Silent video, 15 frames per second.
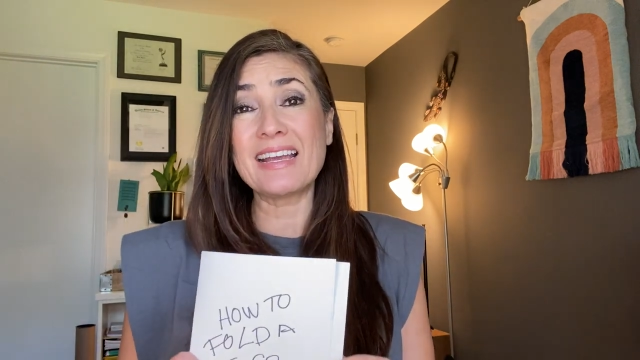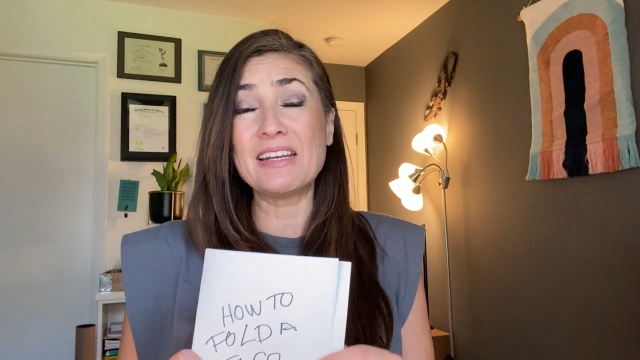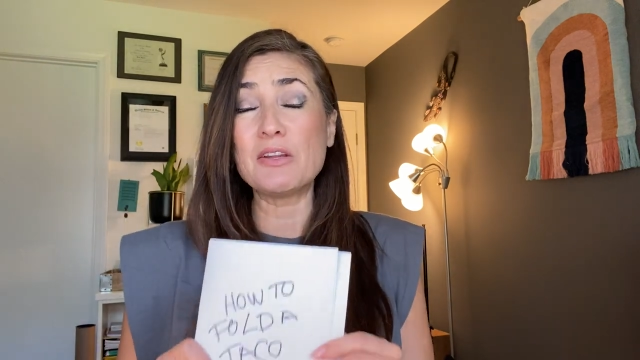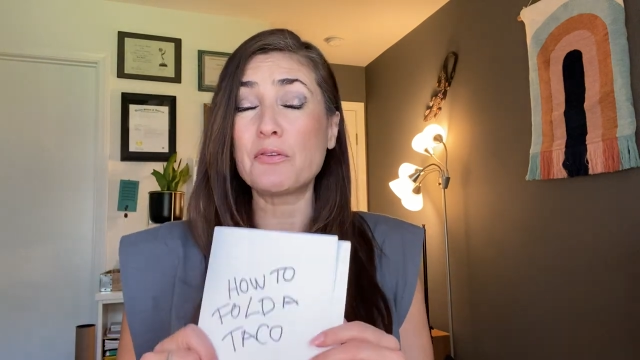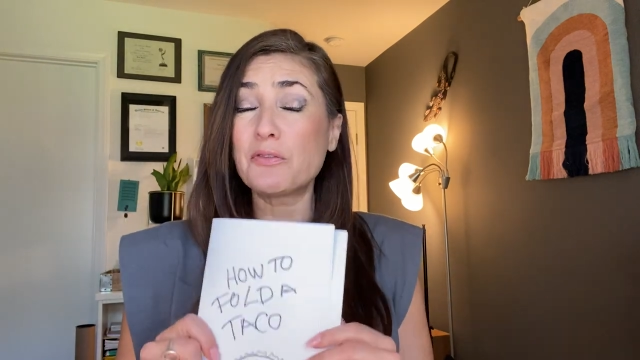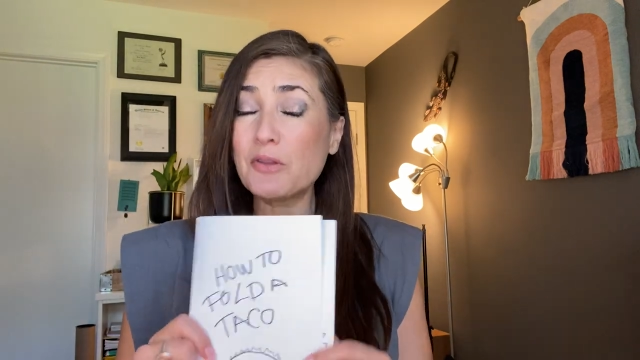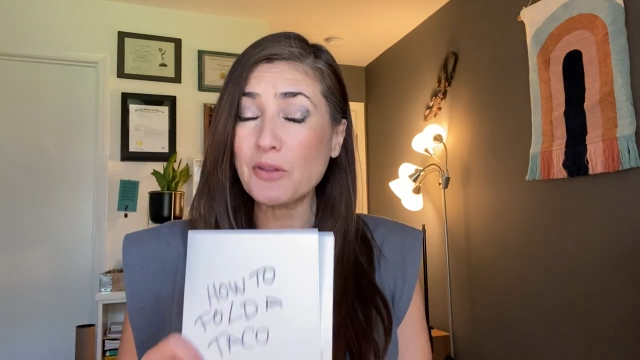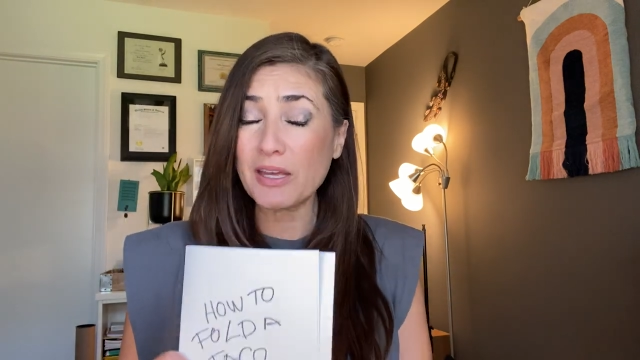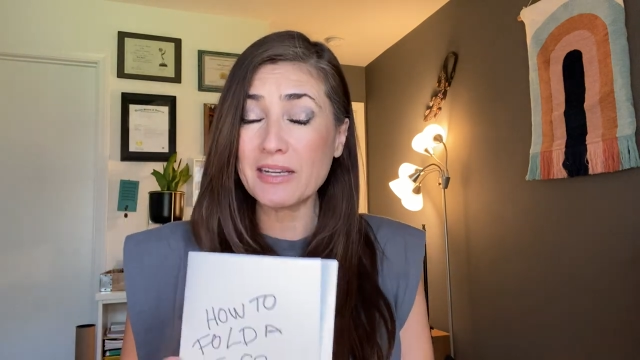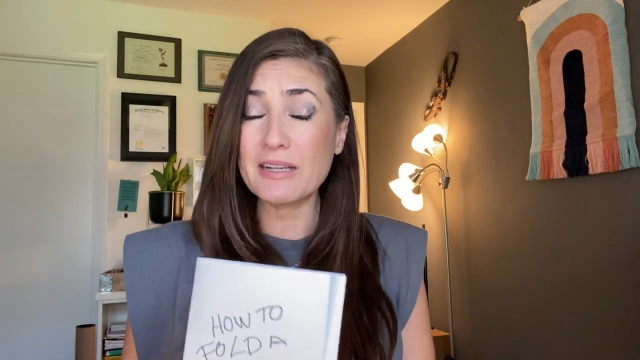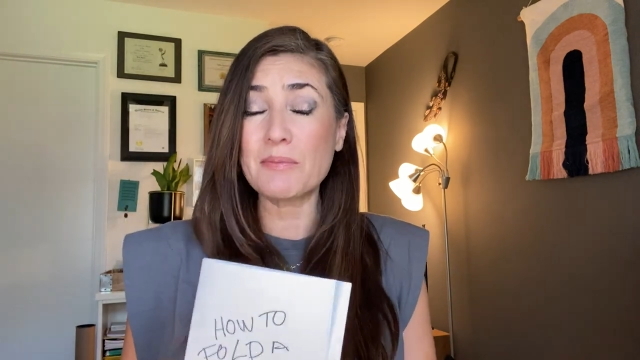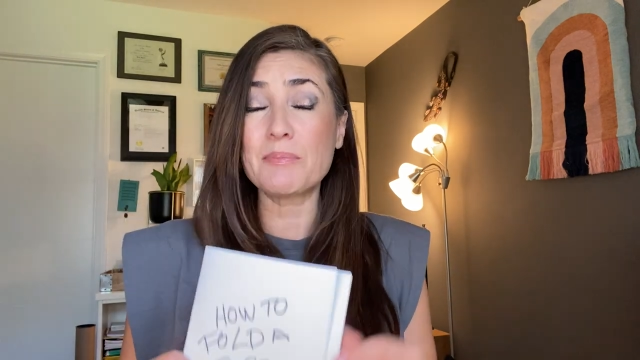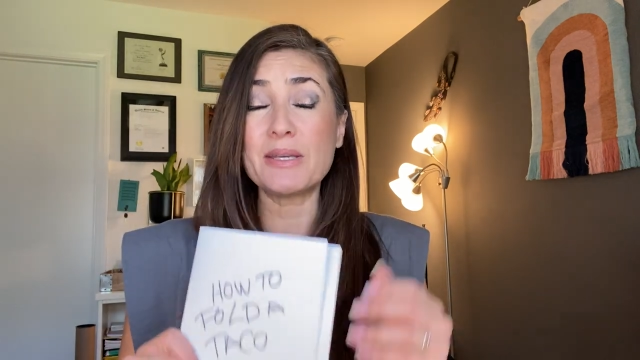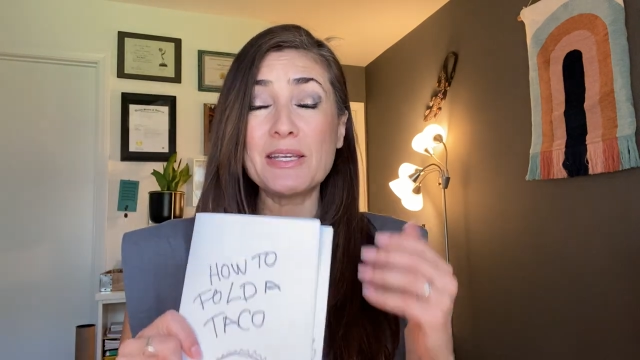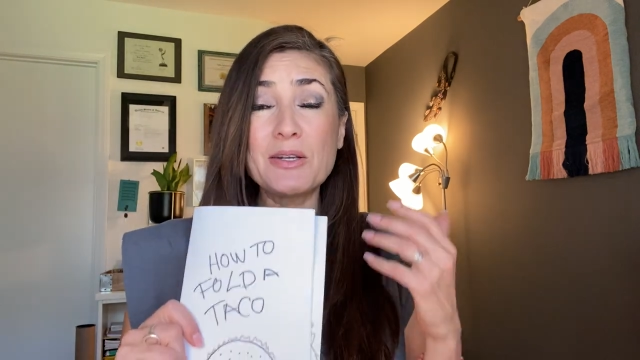and if you
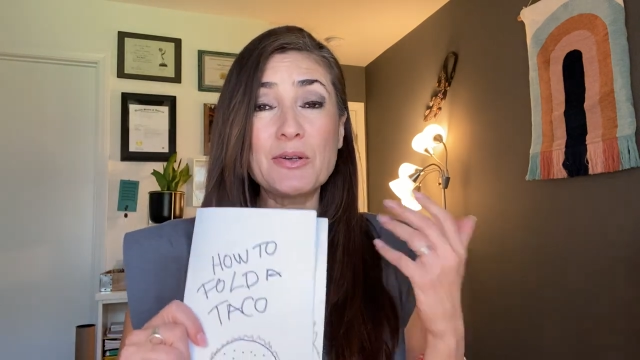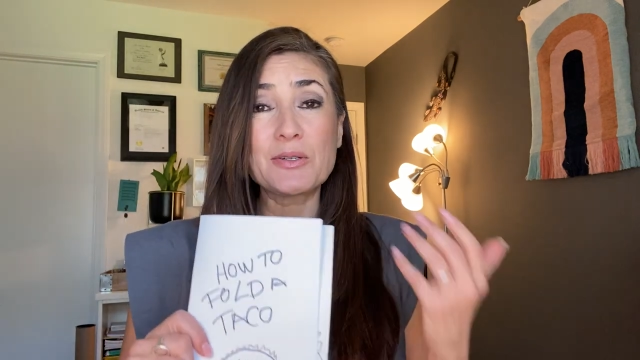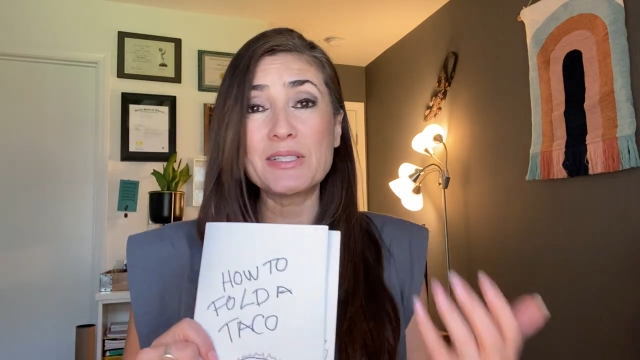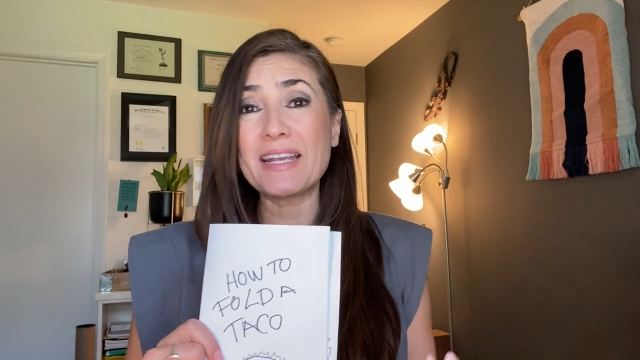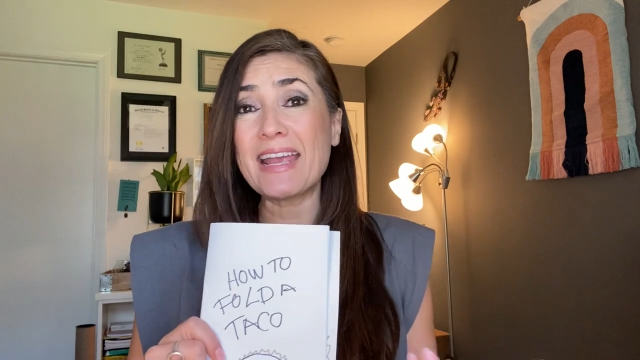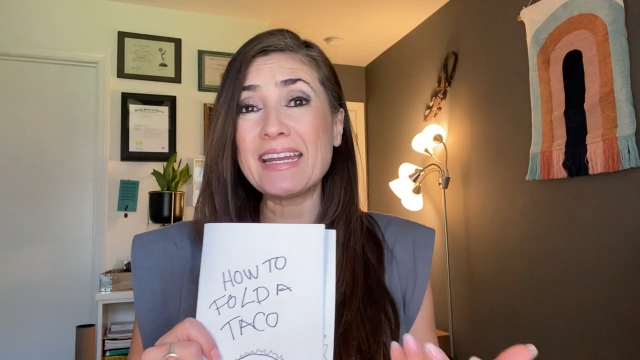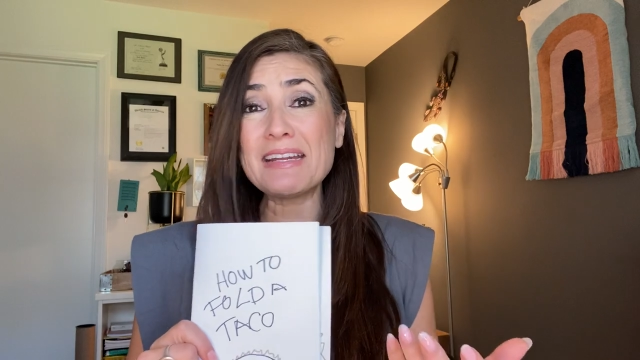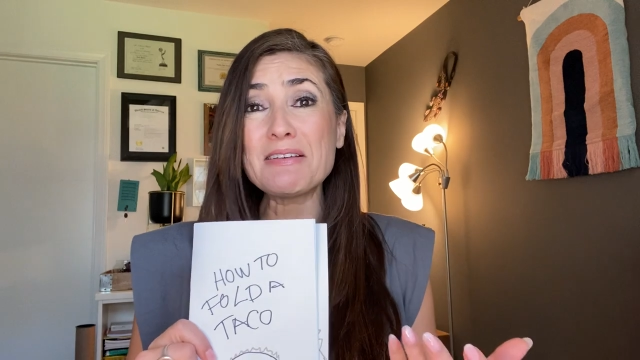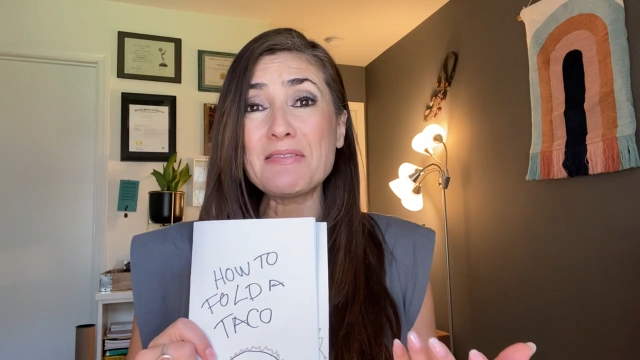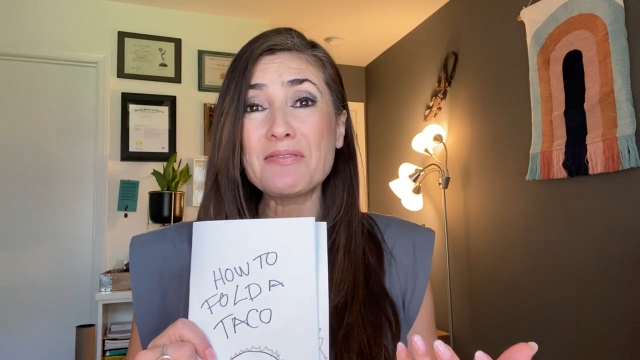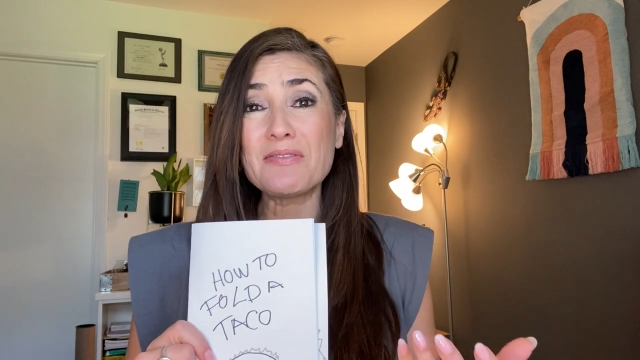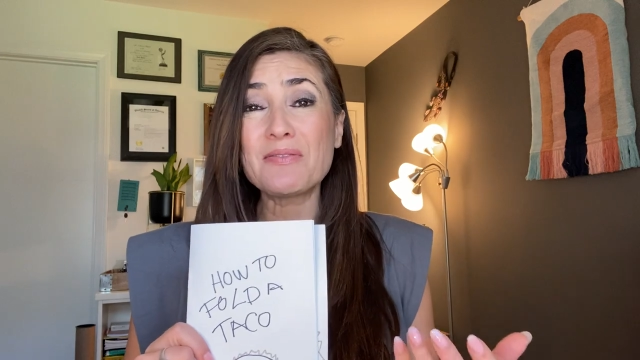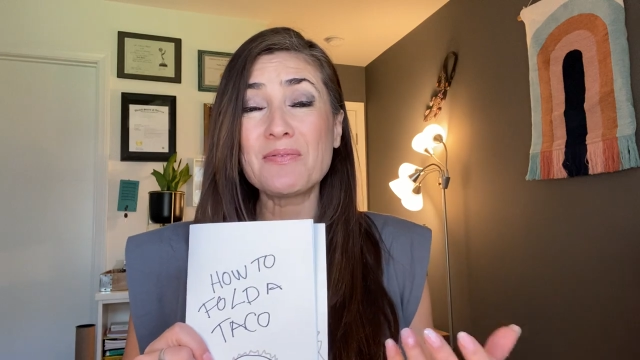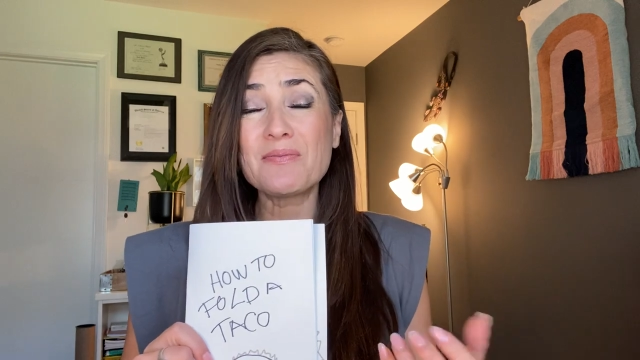like being creative,